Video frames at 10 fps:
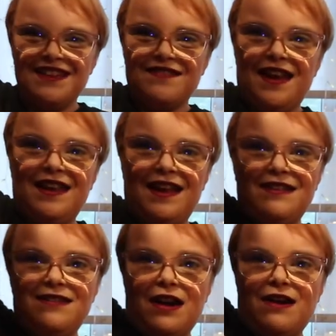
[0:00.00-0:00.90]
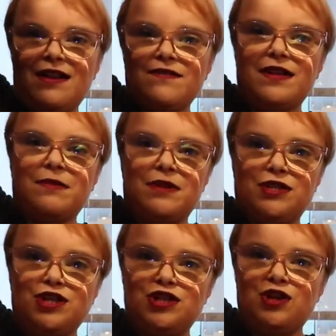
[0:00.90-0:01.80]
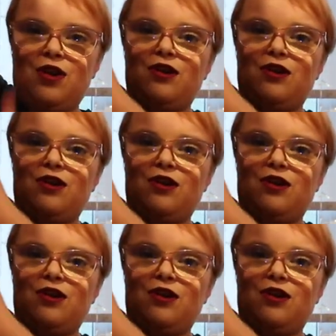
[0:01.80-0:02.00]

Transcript: That like, look, I can't even get them in shot,